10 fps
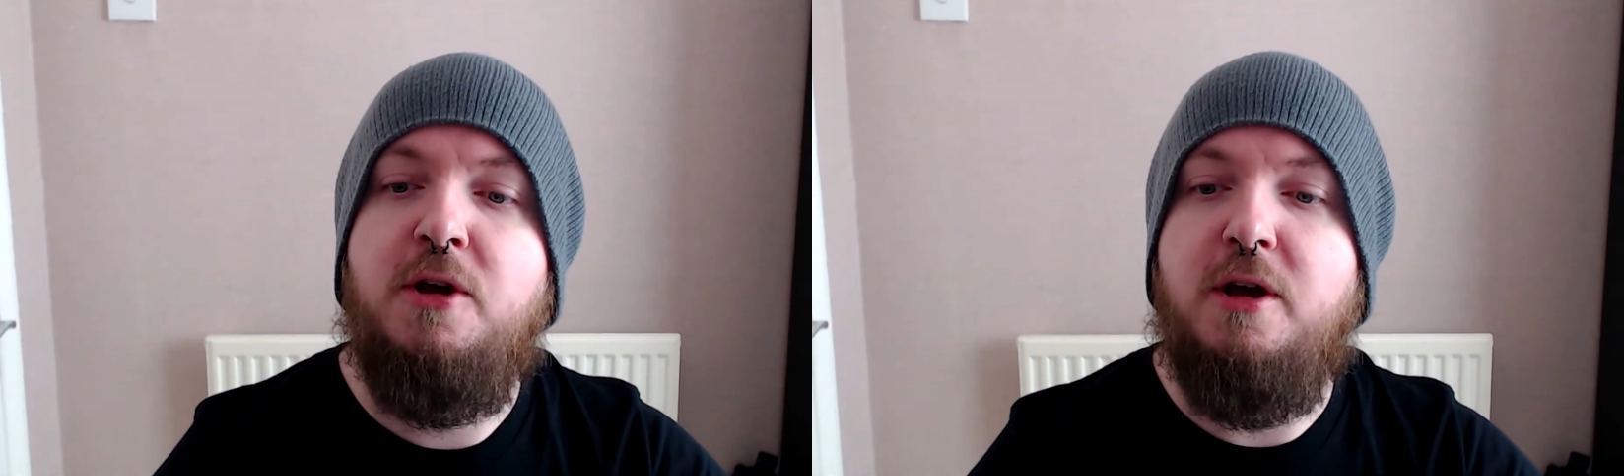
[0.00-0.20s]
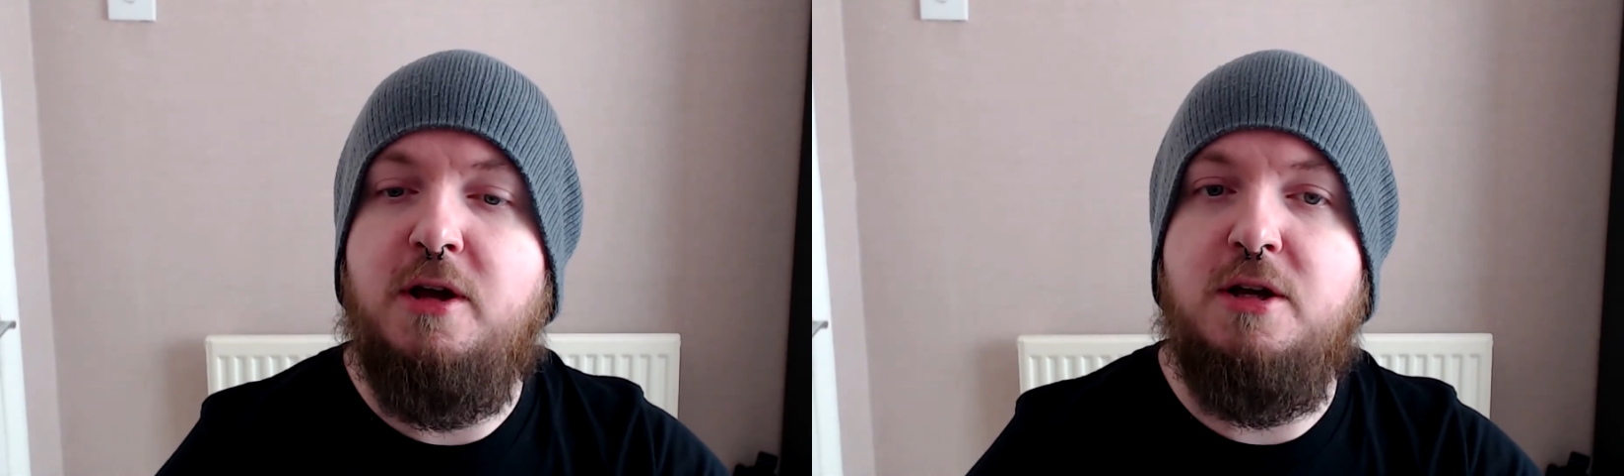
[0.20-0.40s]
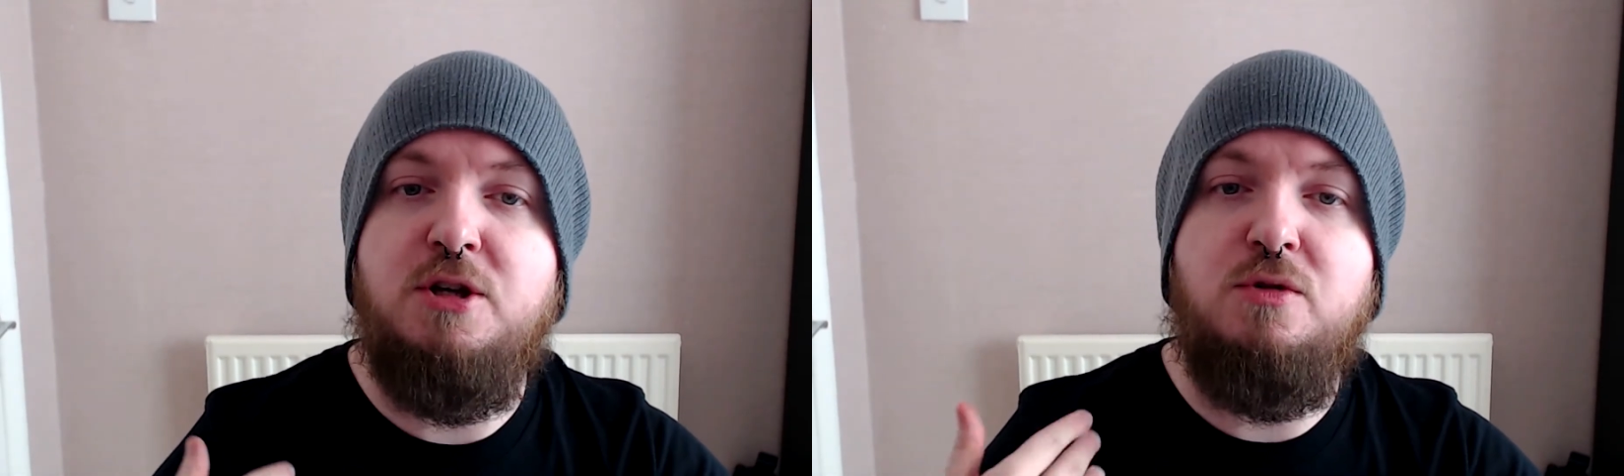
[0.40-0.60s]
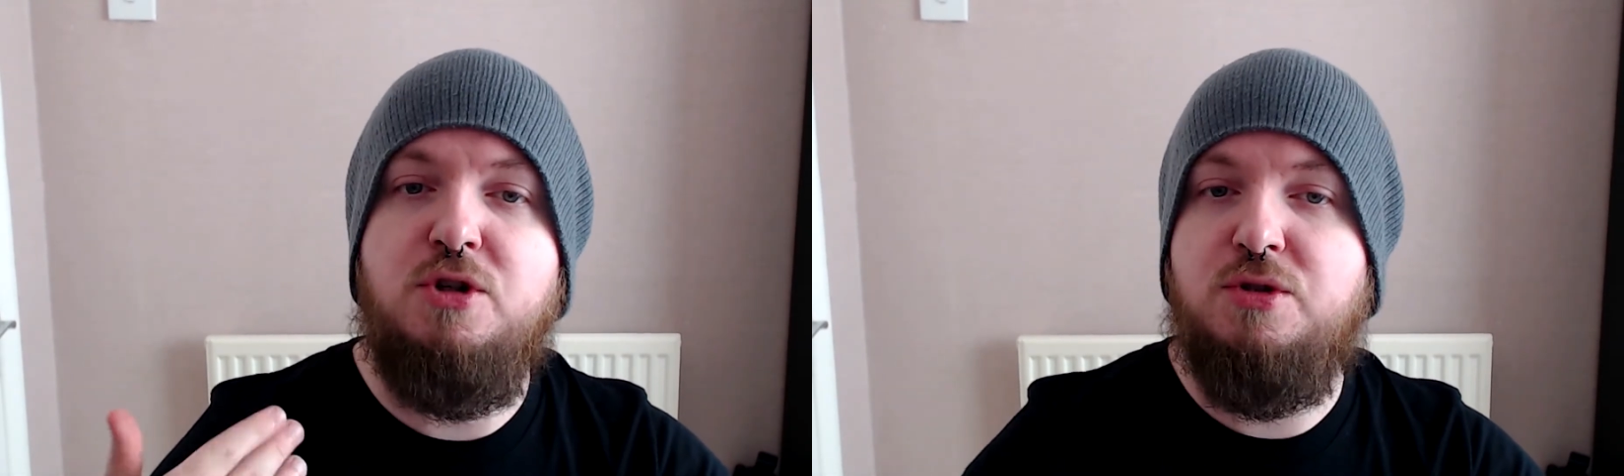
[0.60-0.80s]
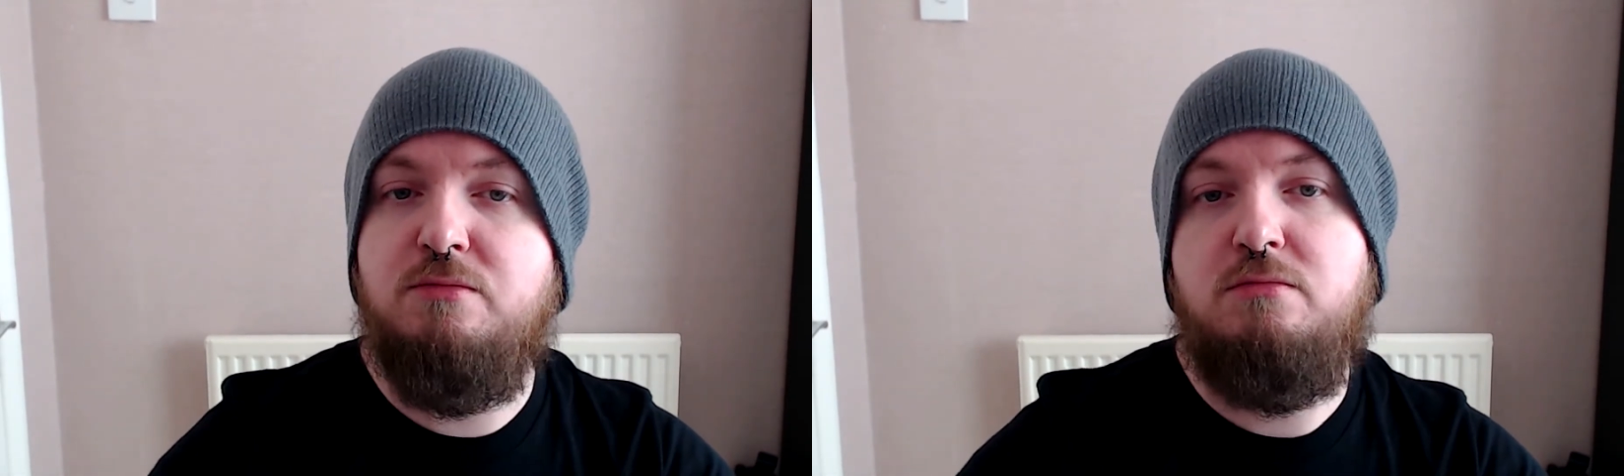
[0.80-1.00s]
You
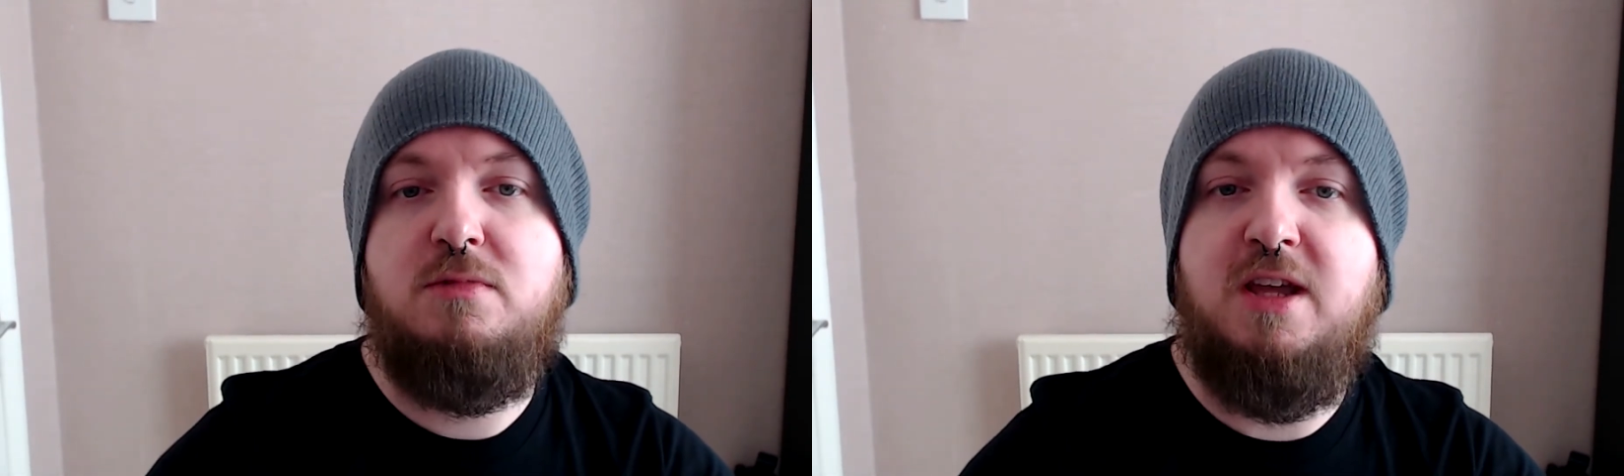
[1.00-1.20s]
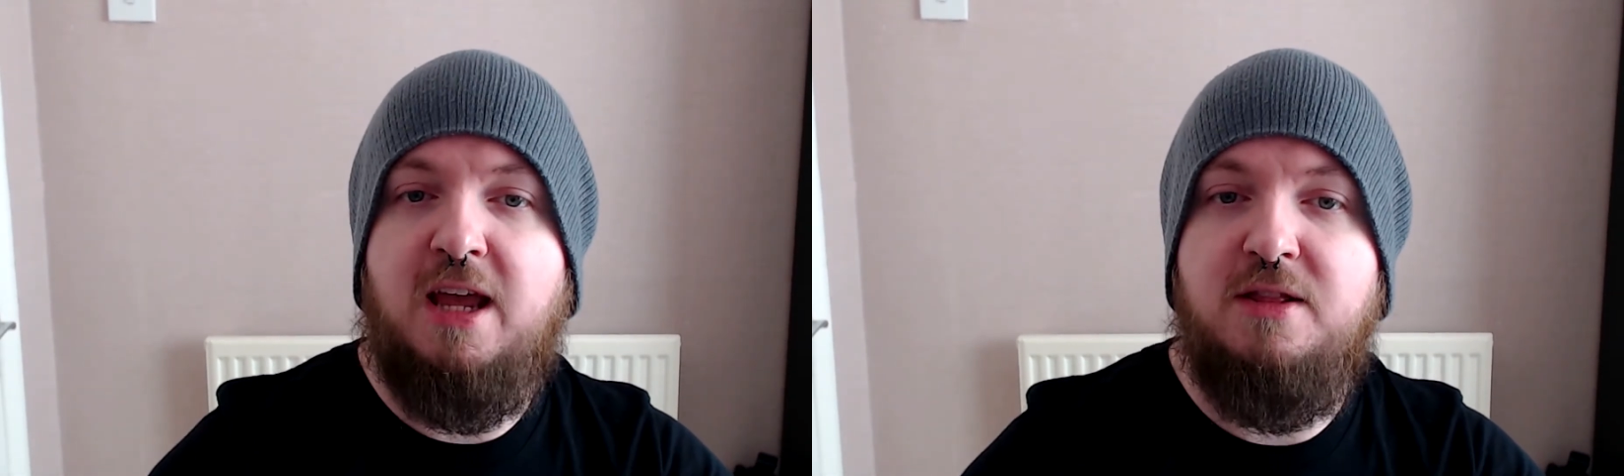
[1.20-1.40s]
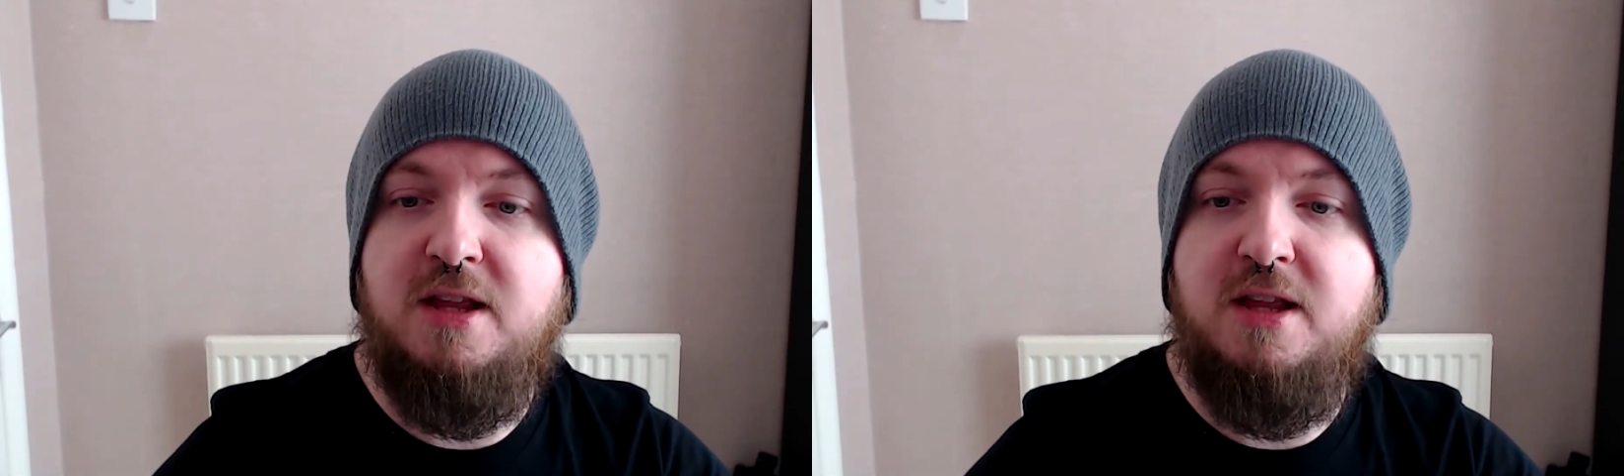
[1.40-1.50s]
just gain